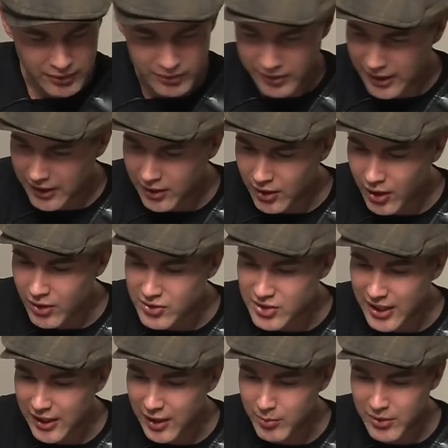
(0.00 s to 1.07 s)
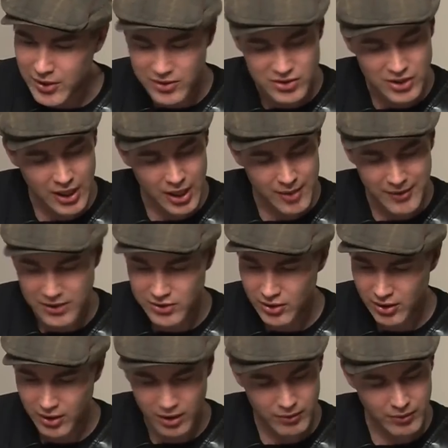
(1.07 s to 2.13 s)
second note, checking with the chart, make
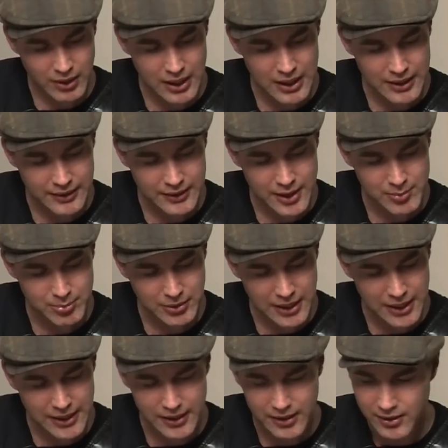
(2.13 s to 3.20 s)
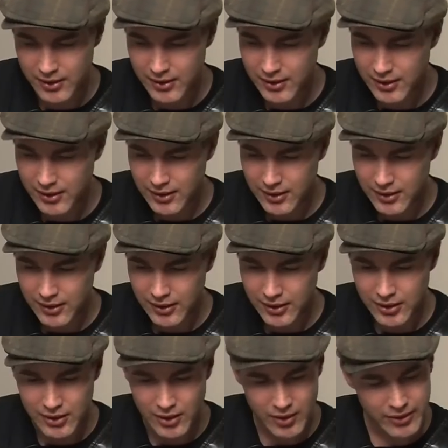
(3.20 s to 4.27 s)
sure I got it right, and then play it,
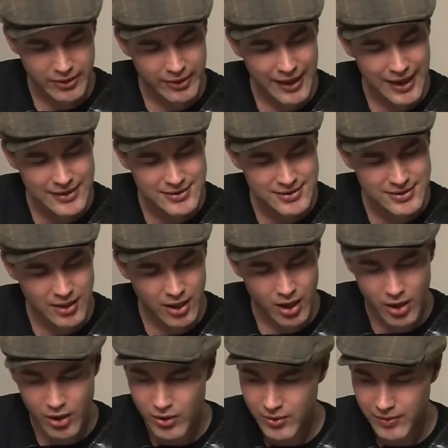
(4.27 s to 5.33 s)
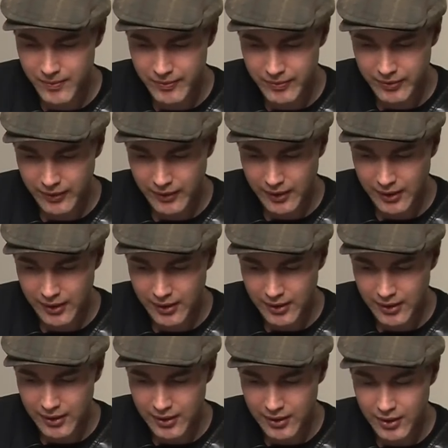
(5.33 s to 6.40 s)
you know, that slow.
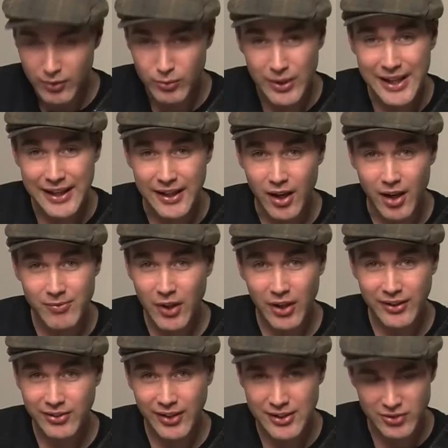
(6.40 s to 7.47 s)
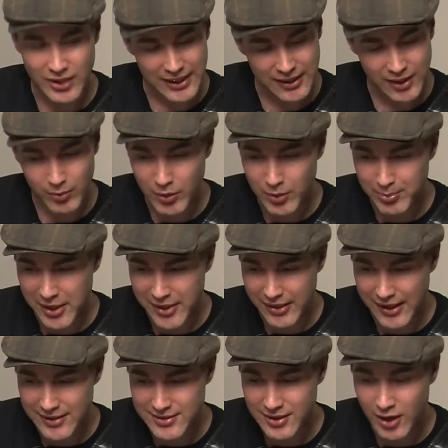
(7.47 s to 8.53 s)
Really, I'm not exaggerating, it would be
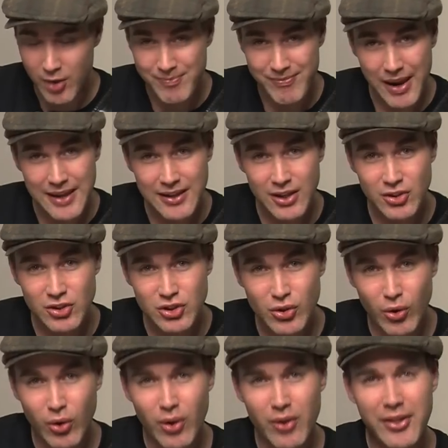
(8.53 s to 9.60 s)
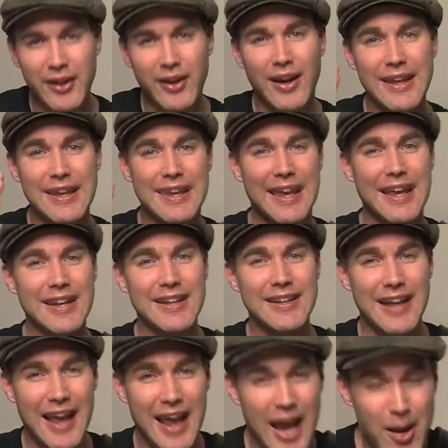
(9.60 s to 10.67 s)
that slow, making sure that I get
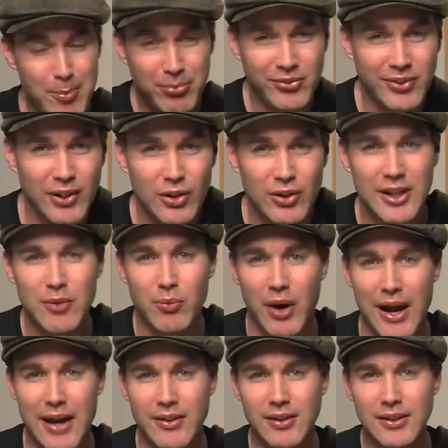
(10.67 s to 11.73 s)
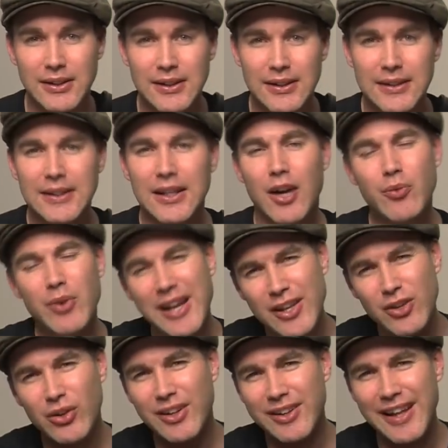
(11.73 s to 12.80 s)
it absolutely right. A
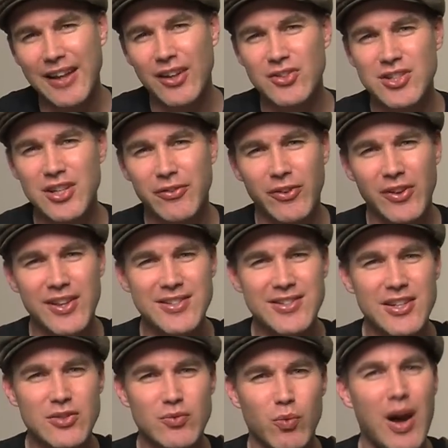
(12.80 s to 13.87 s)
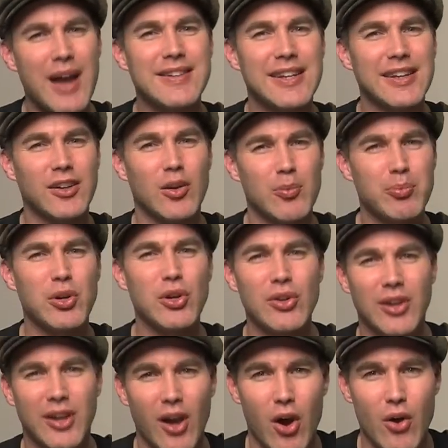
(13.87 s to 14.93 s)
really good analogy for this is writing
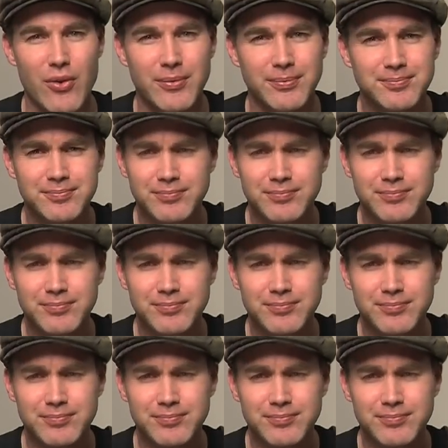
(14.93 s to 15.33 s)
computer code.